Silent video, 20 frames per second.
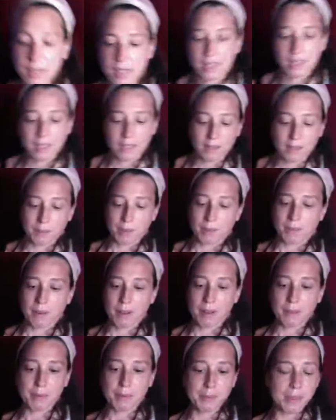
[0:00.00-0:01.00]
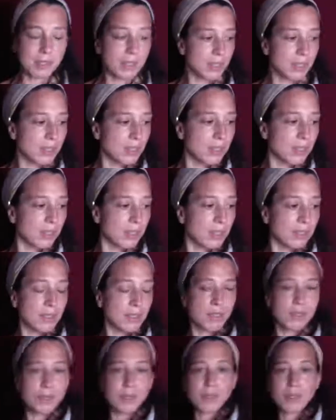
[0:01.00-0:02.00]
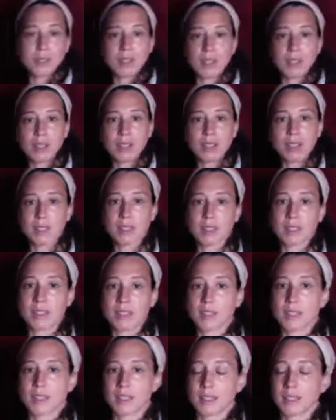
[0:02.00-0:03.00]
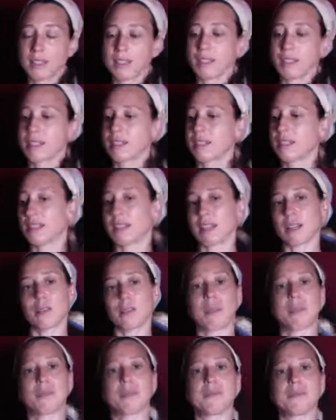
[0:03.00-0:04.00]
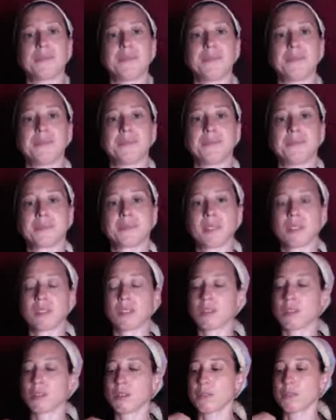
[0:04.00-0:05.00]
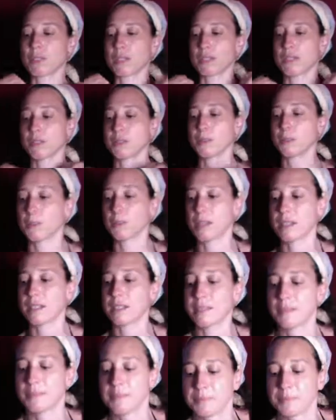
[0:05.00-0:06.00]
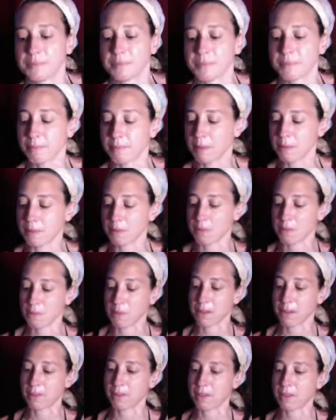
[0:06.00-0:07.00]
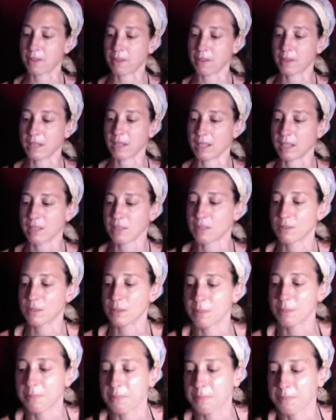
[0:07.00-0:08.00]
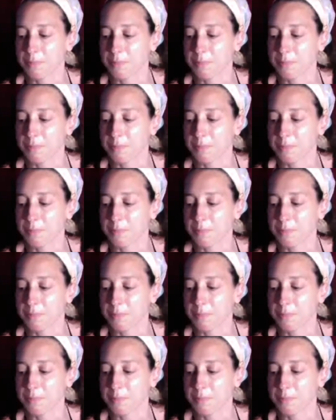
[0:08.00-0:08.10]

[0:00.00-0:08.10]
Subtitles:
it. We probably should do our throat as well. Might want to wipe off your hands from